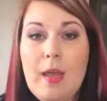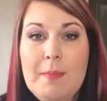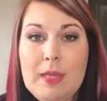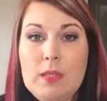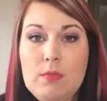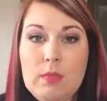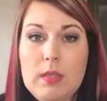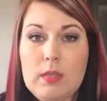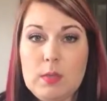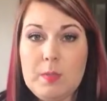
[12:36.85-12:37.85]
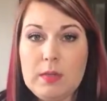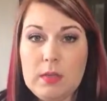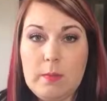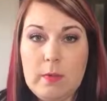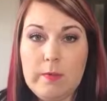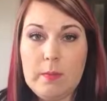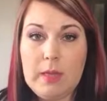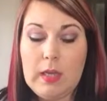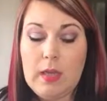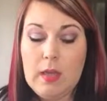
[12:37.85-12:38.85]
It makes it really super simple for
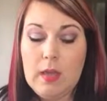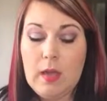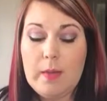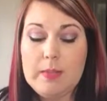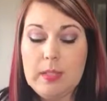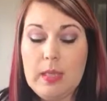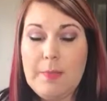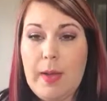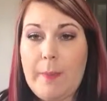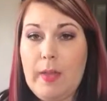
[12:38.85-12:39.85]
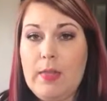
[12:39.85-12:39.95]
me to keep up.